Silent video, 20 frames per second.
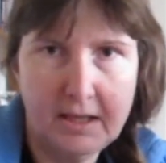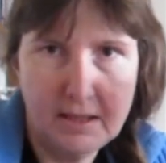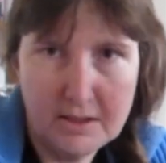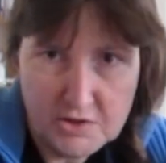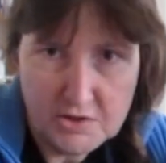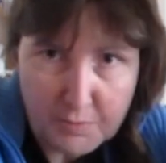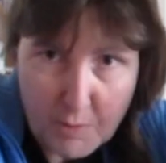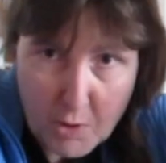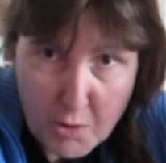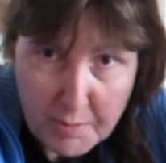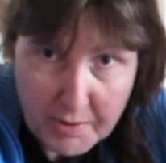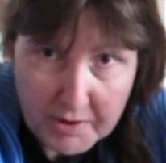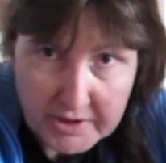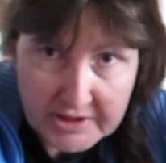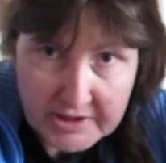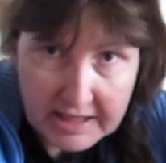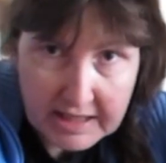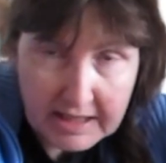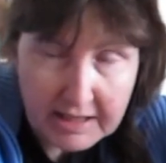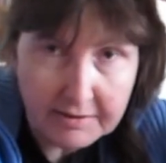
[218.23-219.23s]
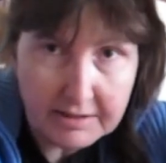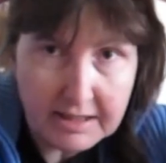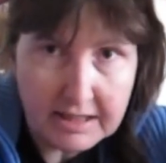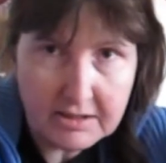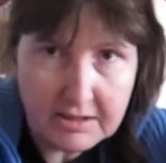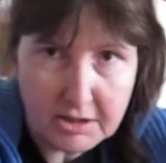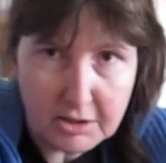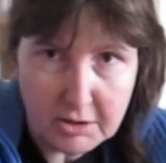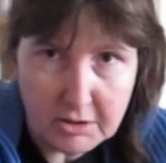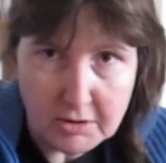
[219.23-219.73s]
small part here
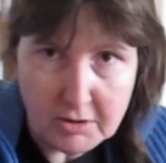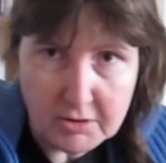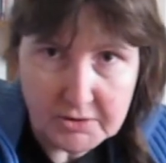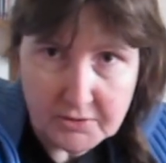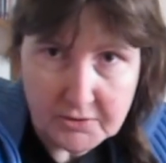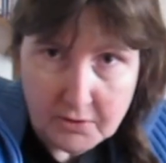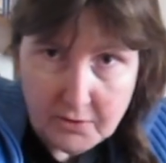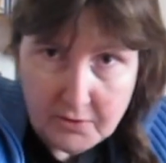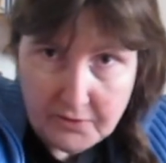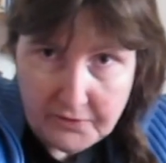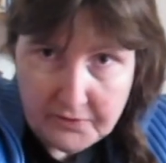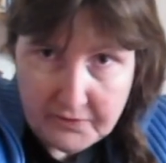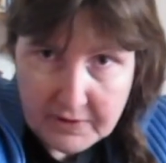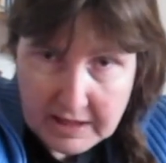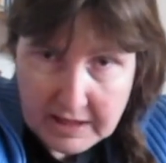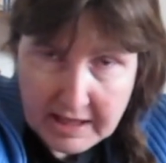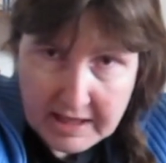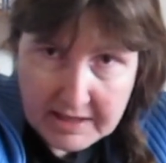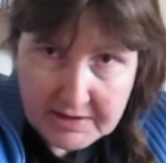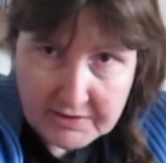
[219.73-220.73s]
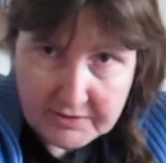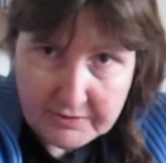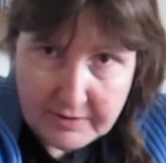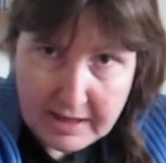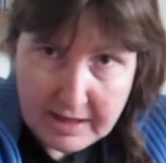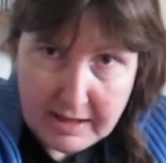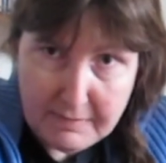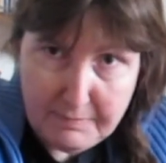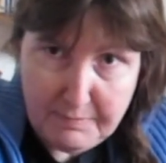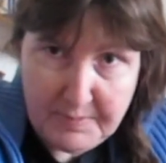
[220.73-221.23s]
and a lot of
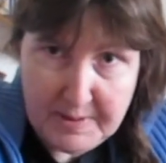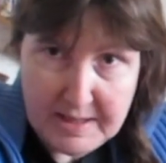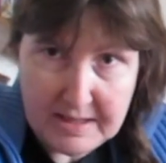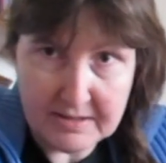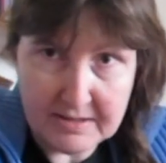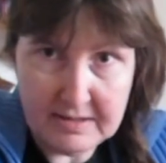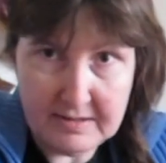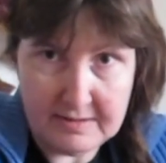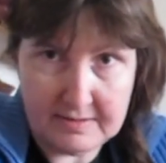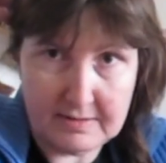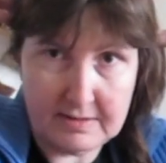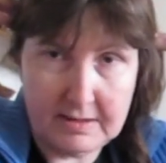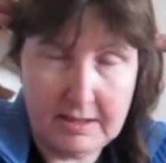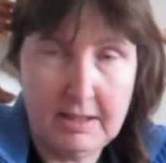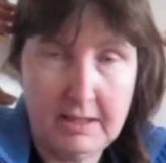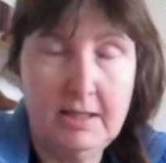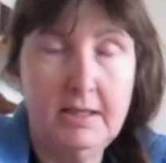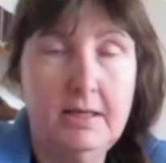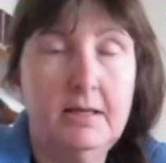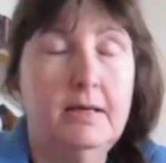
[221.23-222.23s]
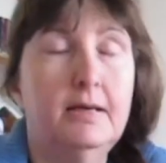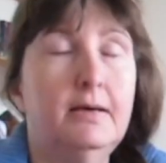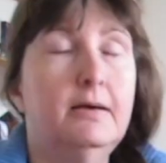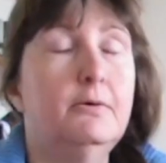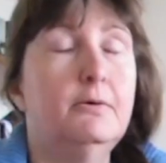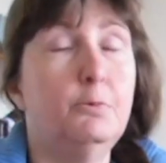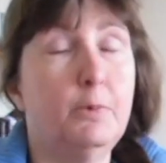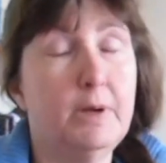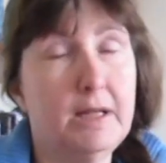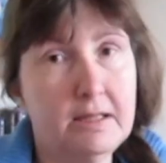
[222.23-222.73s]
extra pins.
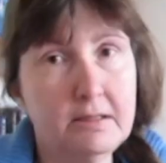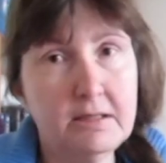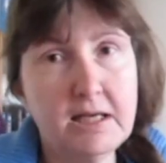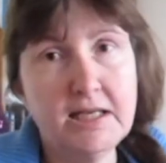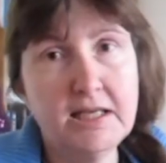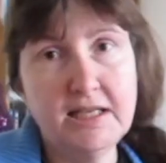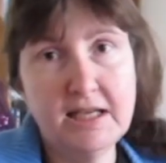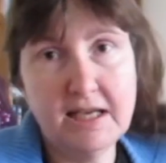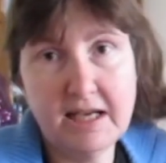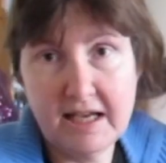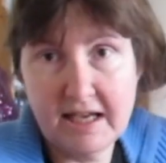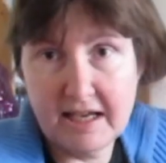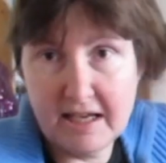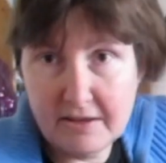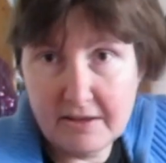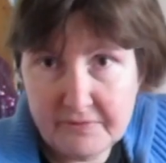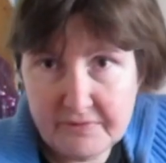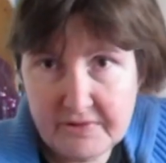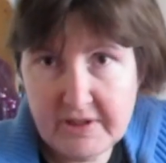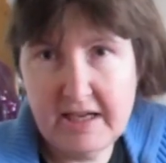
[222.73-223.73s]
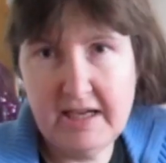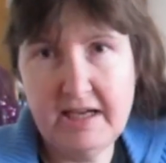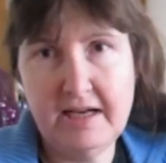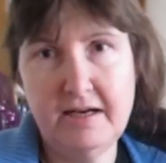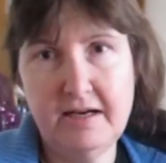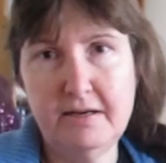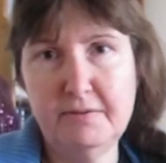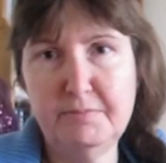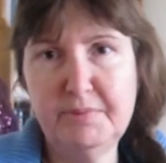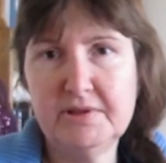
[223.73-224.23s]
Well, I have the
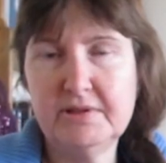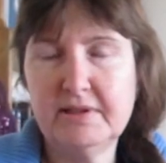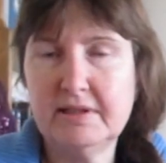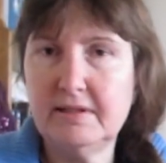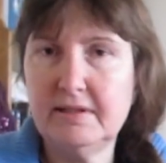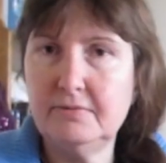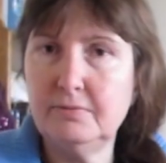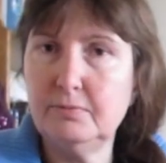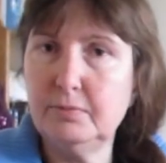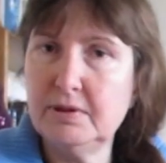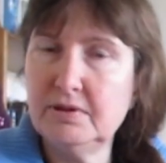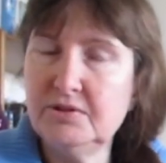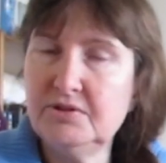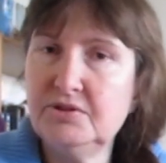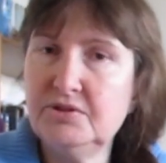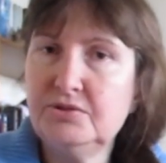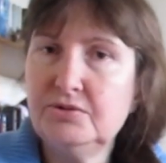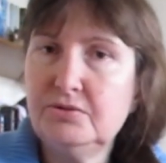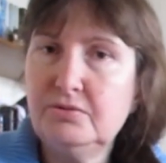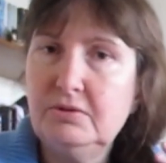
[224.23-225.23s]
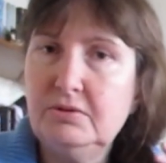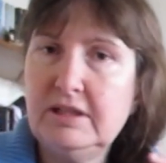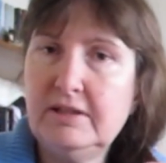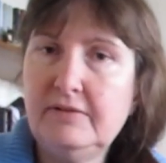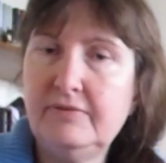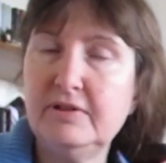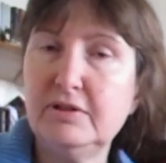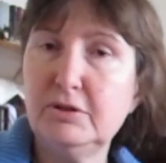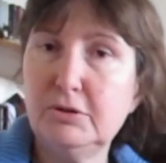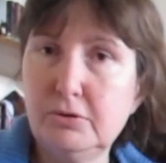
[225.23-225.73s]
hair, but I wanted to
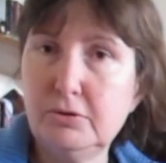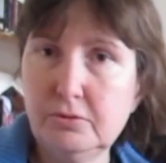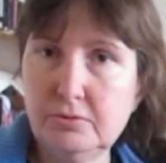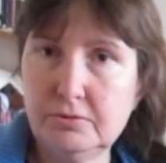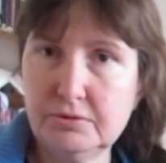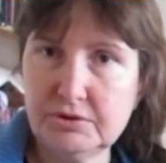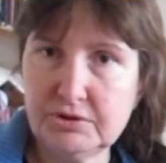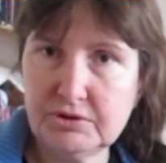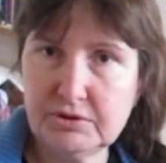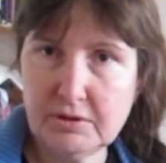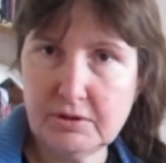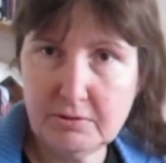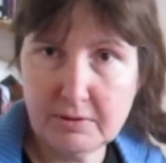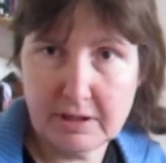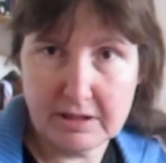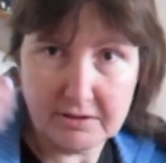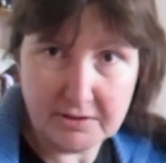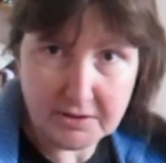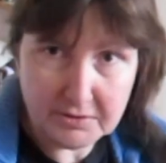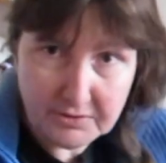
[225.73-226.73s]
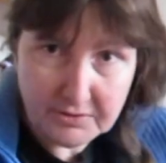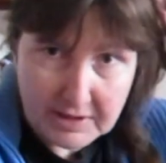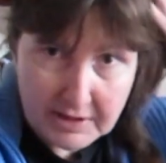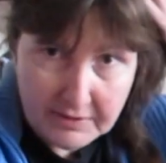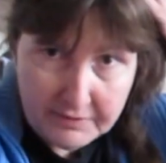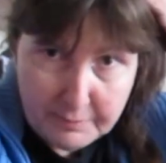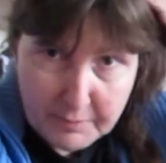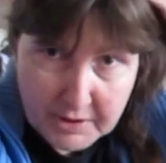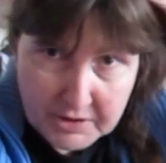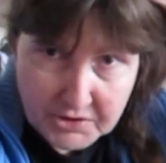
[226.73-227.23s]
leave it loose, so I don't
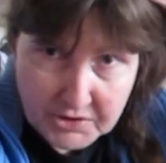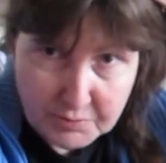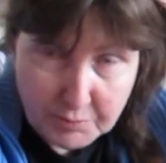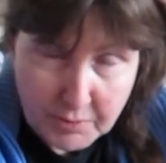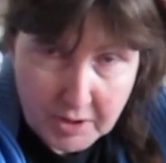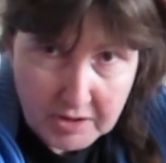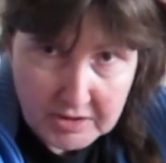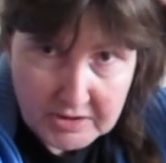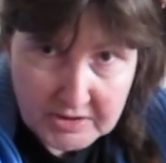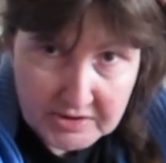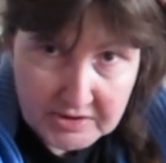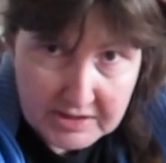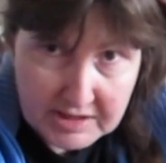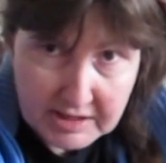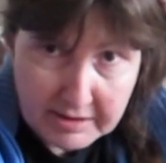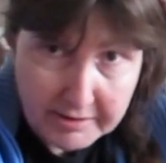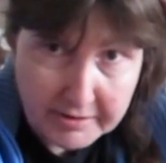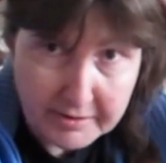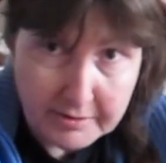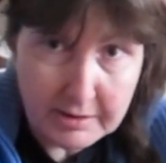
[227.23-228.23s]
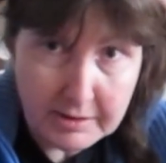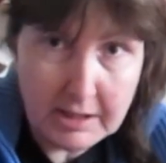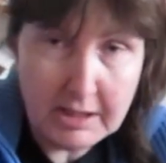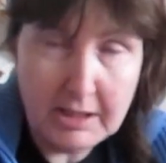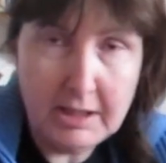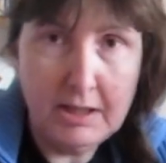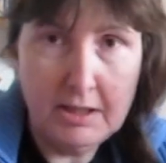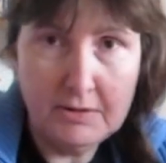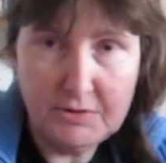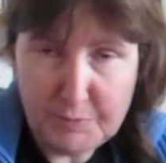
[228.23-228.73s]
have much mass here
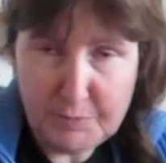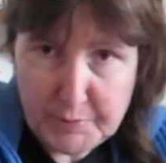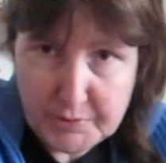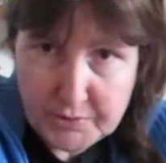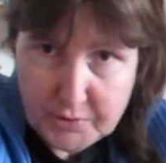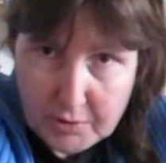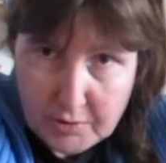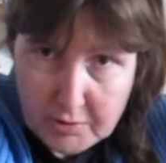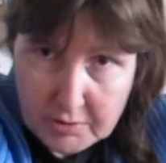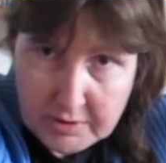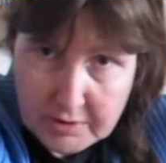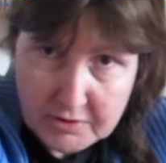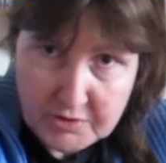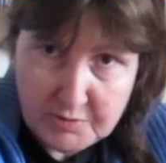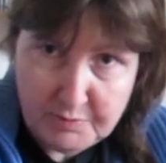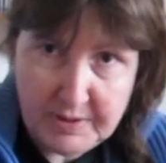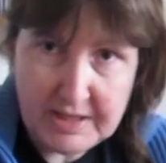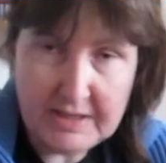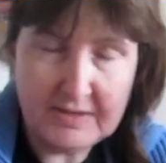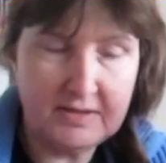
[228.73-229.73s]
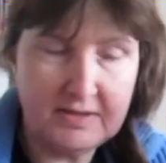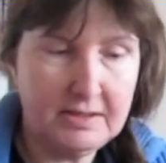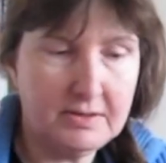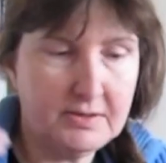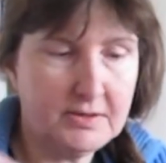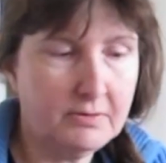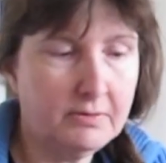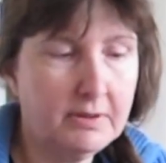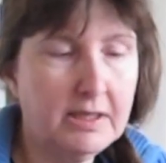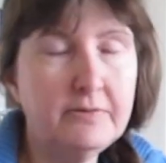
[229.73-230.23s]
to put all those pins in.
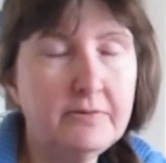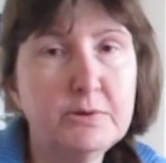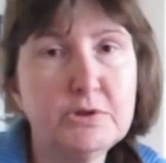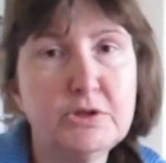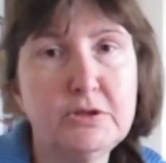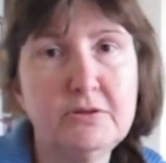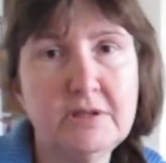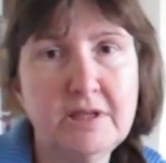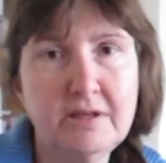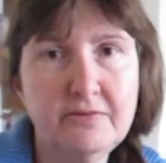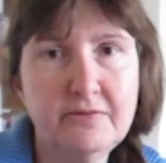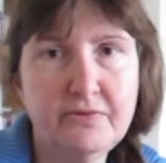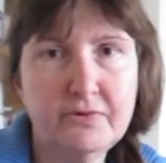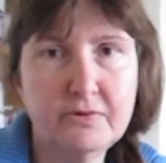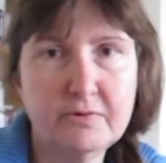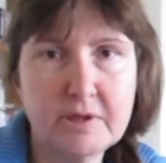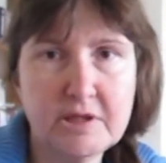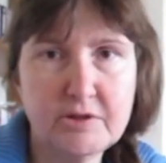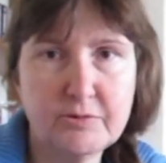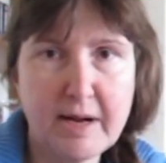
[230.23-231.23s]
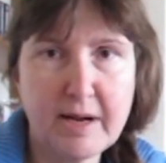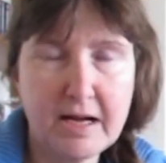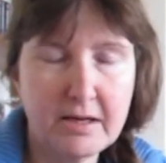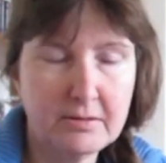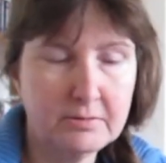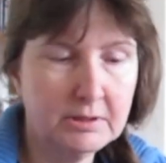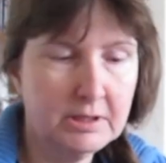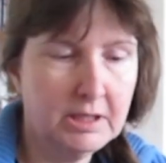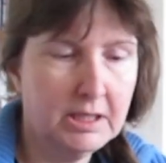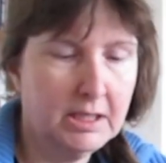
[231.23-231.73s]
So I was looking for a
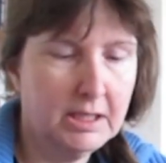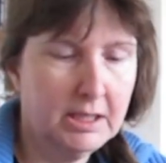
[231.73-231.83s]
crown